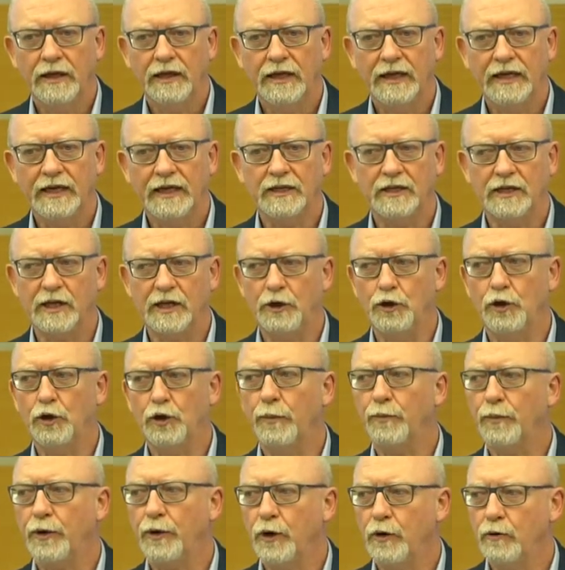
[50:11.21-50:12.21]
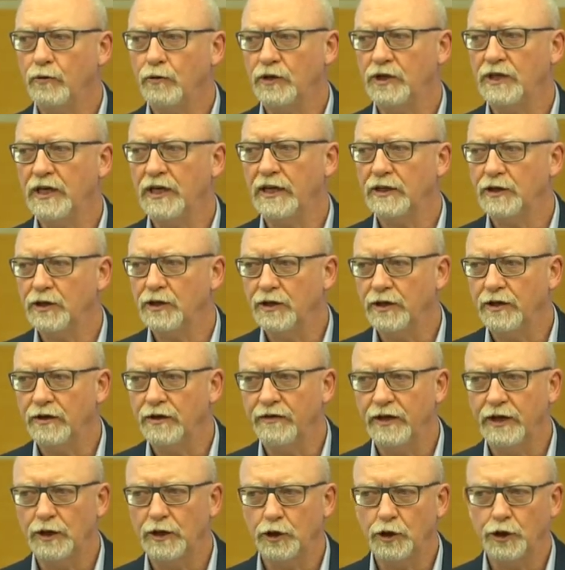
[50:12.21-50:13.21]
is in the process of
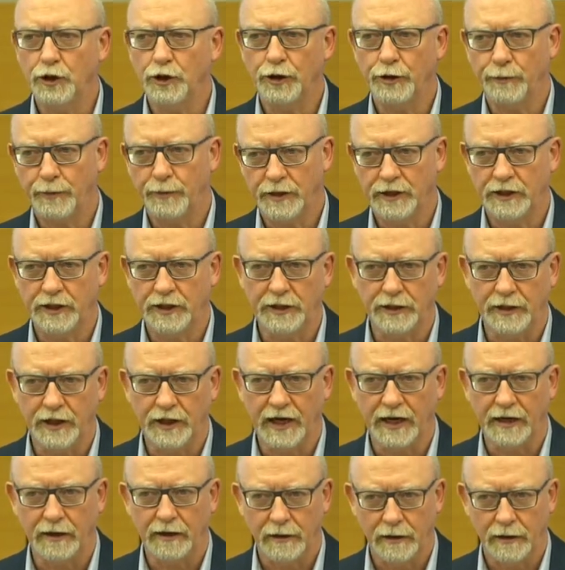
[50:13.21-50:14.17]
interpreting that